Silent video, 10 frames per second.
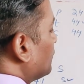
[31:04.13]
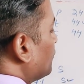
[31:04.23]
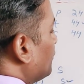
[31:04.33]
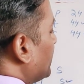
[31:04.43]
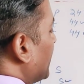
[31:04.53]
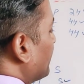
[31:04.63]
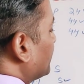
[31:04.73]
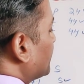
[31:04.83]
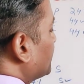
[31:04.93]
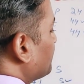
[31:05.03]
We have
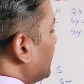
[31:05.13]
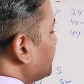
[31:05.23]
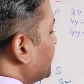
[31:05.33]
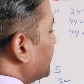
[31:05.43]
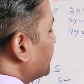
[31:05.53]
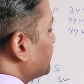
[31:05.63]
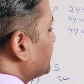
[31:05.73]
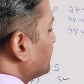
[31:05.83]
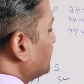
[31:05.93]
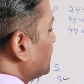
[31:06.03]
this benzenic
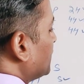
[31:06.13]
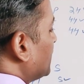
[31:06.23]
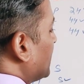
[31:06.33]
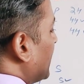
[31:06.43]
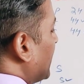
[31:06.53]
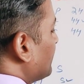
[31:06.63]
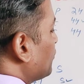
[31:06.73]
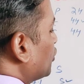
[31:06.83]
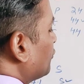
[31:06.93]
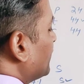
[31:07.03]
system and
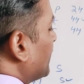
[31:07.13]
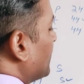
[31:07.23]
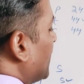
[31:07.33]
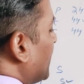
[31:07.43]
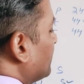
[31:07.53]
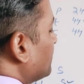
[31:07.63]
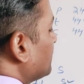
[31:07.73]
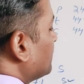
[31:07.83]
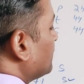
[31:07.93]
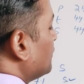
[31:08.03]
both of them are
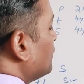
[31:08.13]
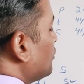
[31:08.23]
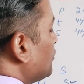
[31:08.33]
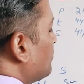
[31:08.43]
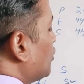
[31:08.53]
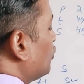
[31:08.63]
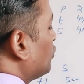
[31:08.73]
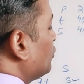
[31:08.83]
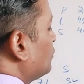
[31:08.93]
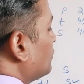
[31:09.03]

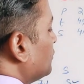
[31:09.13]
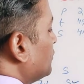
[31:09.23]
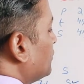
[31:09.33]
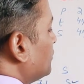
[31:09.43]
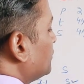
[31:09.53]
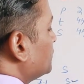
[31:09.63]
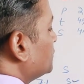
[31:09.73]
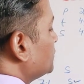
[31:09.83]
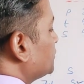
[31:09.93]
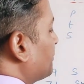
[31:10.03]
mono
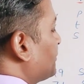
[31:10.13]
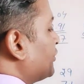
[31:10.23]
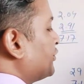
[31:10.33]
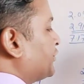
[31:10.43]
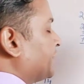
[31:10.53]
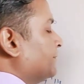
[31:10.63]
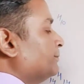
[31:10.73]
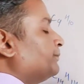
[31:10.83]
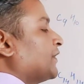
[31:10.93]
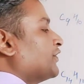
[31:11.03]
substituted,
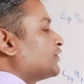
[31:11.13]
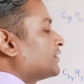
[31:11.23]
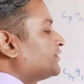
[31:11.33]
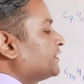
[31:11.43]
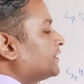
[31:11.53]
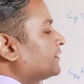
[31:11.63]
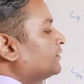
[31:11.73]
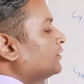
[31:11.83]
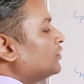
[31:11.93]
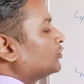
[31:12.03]
as you can see here.
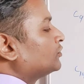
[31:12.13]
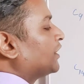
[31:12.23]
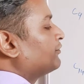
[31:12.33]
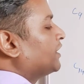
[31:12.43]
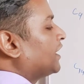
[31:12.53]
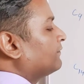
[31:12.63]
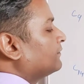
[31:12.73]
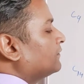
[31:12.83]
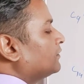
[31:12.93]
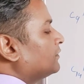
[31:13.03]
Then we have
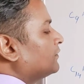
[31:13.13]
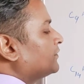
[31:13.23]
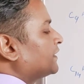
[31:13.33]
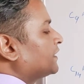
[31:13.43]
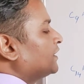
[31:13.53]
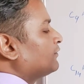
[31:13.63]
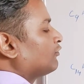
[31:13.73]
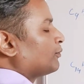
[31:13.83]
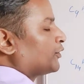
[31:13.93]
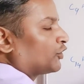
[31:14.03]
singlet for
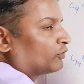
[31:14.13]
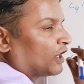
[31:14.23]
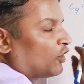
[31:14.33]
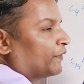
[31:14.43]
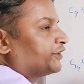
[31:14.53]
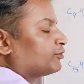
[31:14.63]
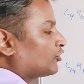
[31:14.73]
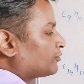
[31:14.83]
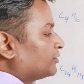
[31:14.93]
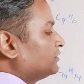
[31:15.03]
4 proton. How it is
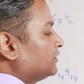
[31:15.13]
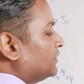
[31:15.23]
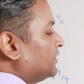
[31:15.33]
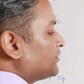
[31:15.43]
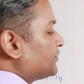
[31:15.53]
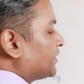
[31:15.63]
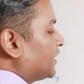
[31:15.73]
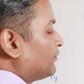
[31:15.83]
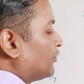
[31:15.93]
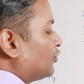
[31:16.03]
possible?
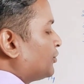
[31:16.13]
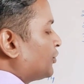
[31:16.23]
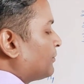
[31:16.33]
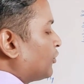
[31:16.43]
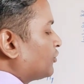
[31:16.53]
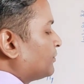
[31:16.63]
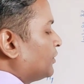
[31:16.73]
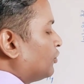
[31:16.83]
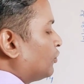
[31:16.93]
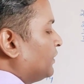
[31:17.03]
Singlet for 2 proton
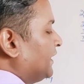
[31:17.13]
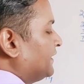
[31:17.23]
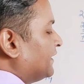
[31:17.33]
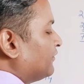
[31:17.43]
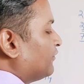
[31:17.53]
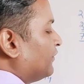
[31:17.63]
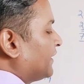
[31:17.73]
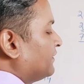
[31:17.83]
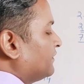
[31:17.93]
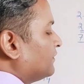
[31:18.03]
possible only
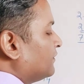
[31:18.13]
when